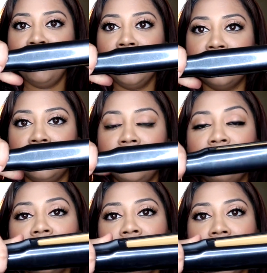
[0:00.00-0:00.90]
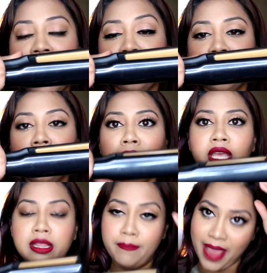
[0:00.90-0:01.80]
fingers in the front and thumb
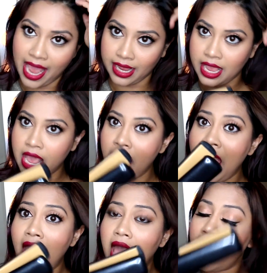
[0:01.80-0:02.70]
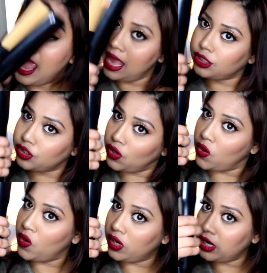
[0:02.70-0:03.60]
in the back.
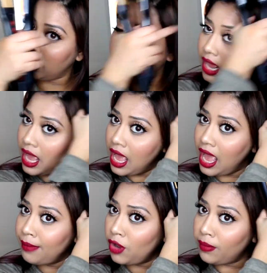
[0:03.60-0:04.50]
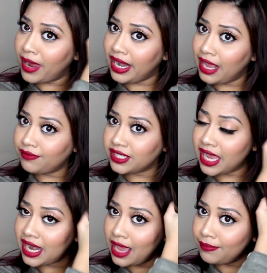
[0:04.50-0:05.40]
So I'm on my left
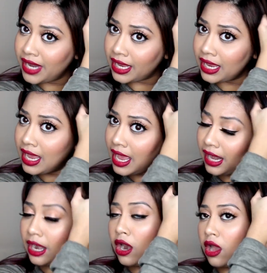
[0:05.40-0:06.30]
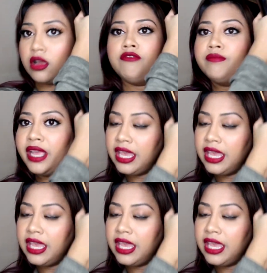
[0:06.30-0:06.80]
side, I'm taking a lock of my